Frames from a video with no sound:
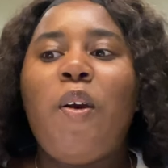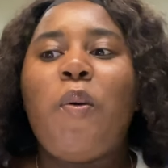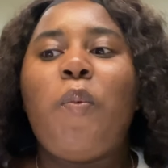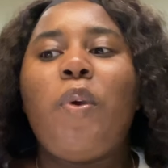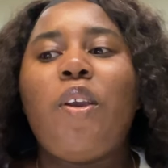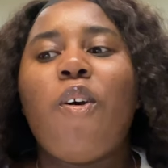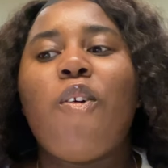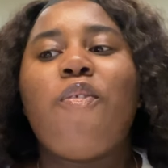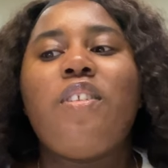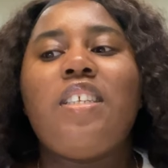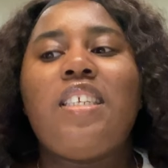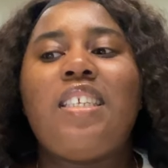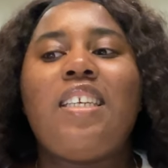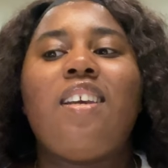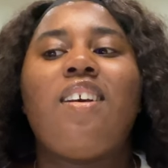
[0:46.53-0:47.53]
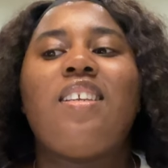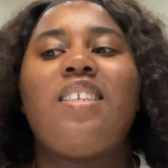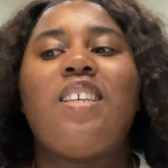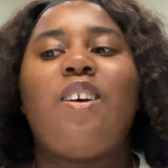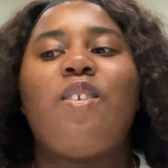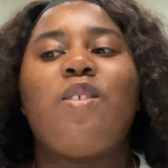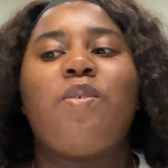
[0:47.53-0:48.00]
We often see
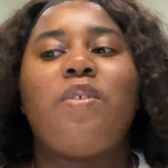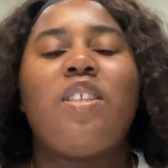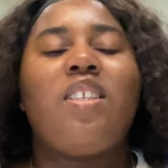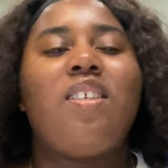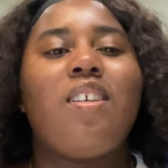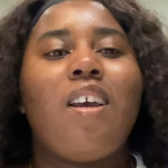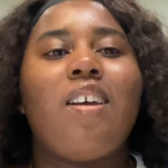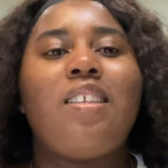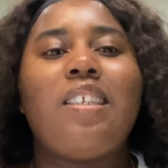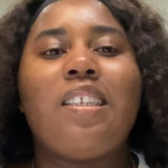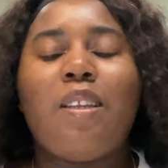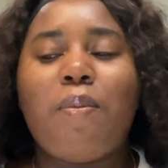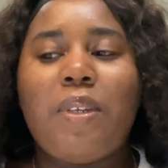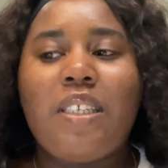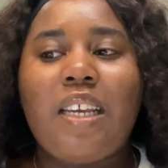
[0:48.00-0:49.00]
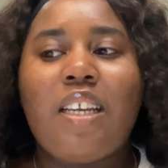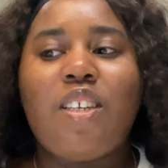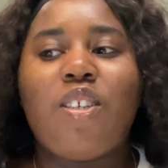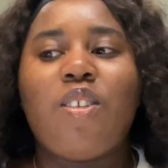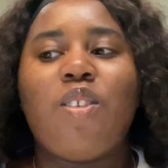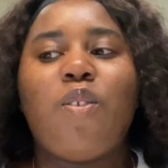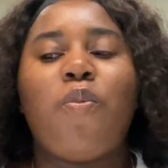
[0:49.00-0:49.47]
ourselves with certain
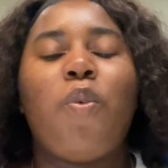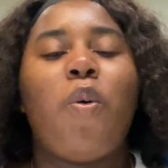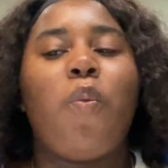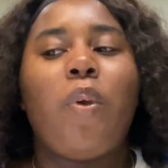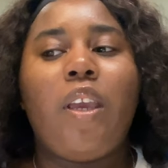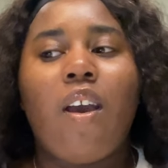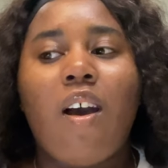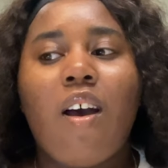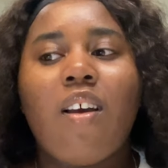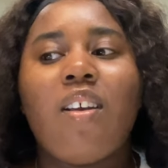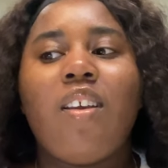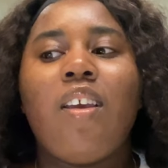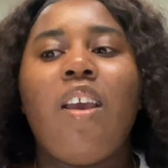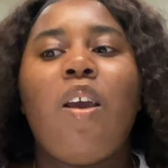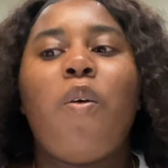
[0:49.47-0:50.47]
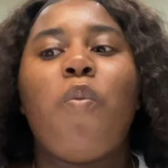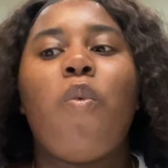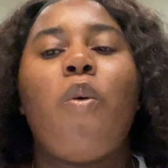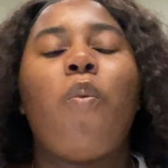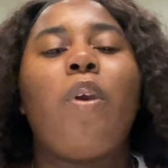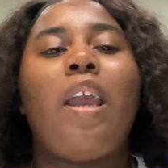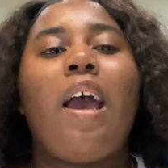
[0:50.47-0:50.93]
limitations of what we are and
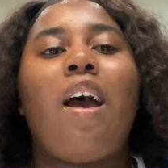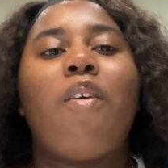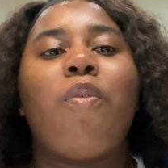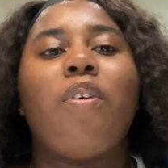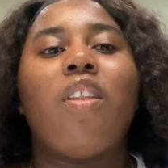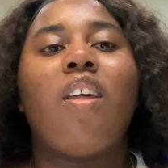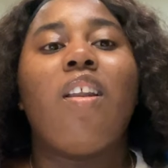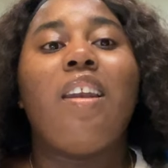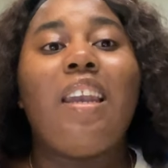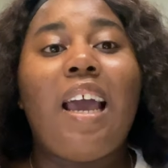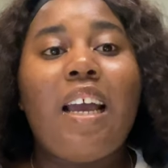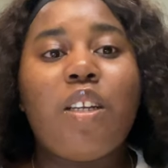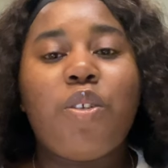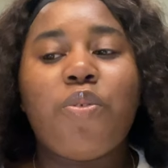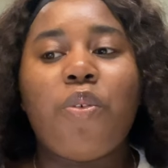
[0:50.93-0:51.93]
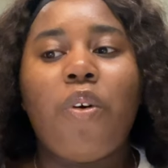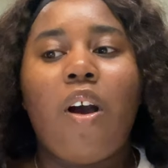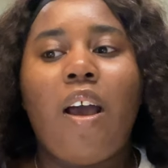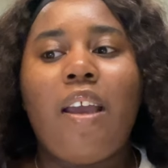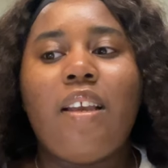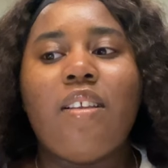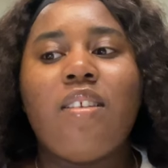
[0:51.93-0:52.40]
what we have with our natural
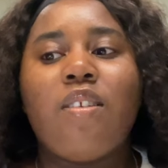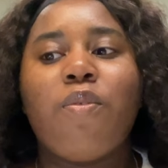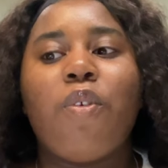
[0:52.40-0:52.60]
eyes,